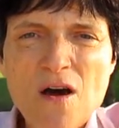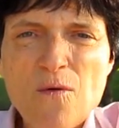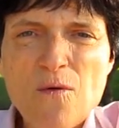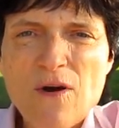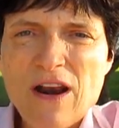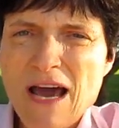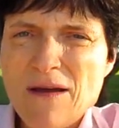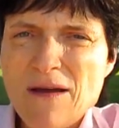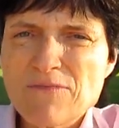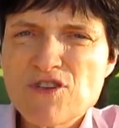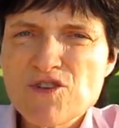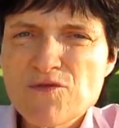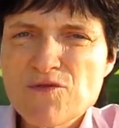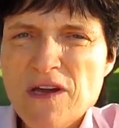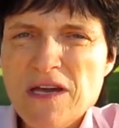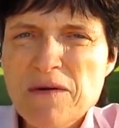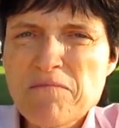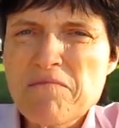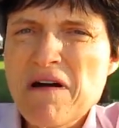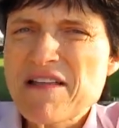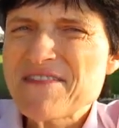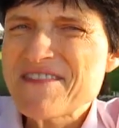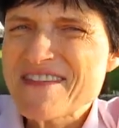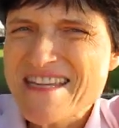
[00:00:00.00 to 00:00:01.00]
when I'm
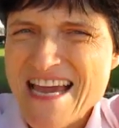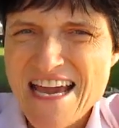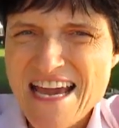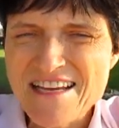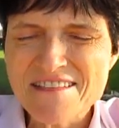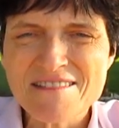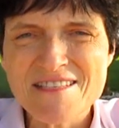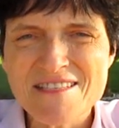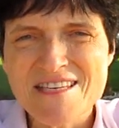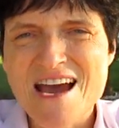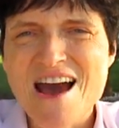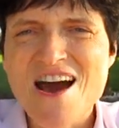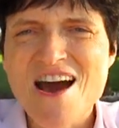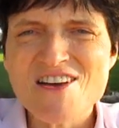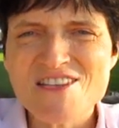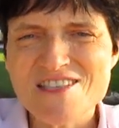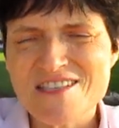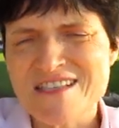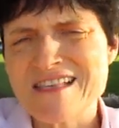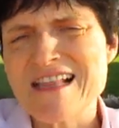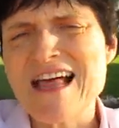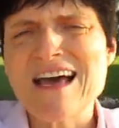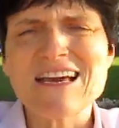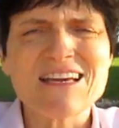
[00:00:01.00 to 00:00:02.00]
doing mundane
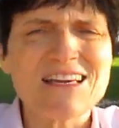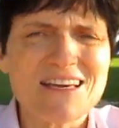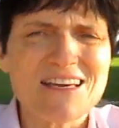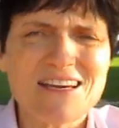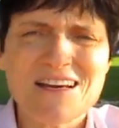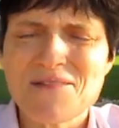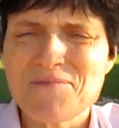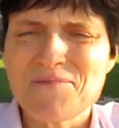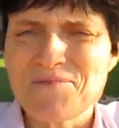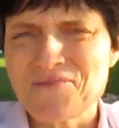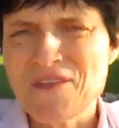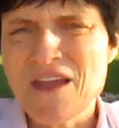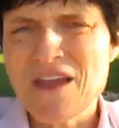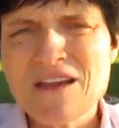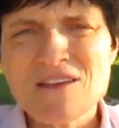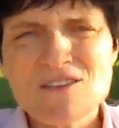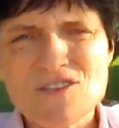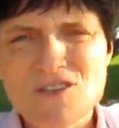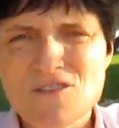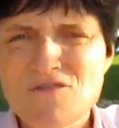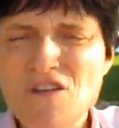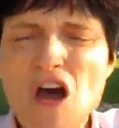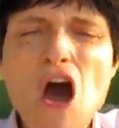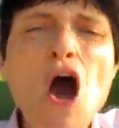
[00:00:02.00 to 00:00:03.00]
tasks like
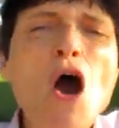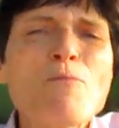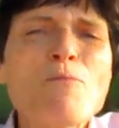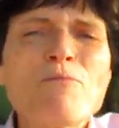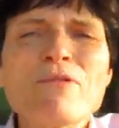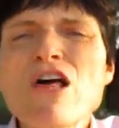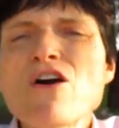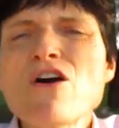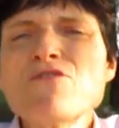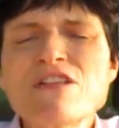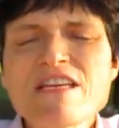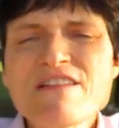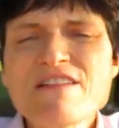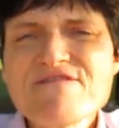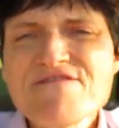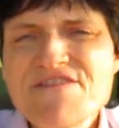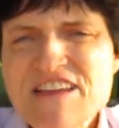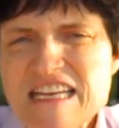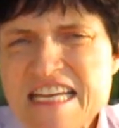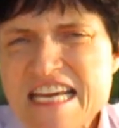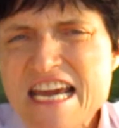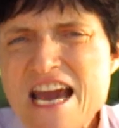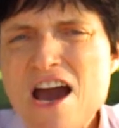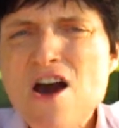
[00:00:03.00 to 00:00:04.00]
sort of uploading
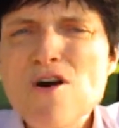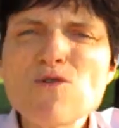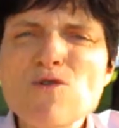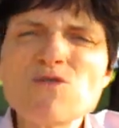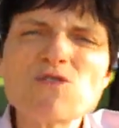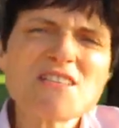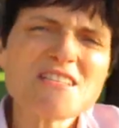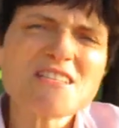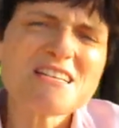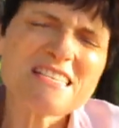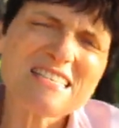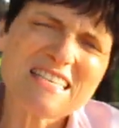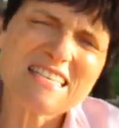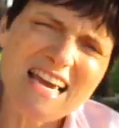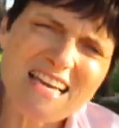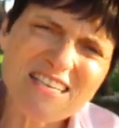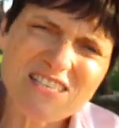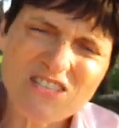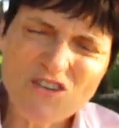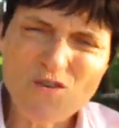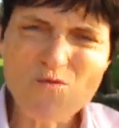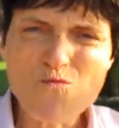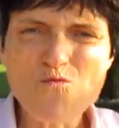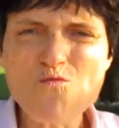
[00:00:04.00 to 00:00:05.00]
videos, and it
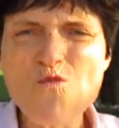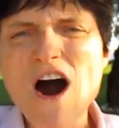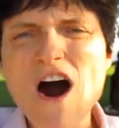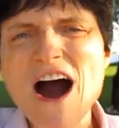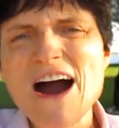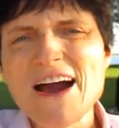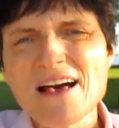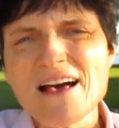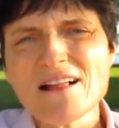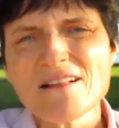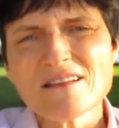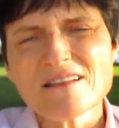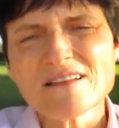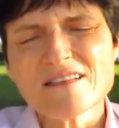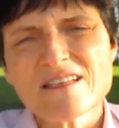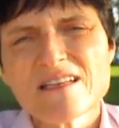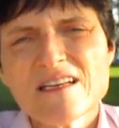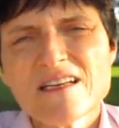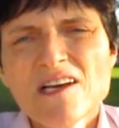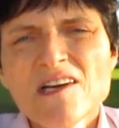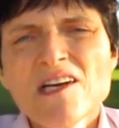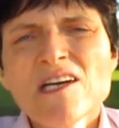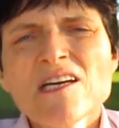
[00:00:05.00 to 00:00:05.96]
takes a while, and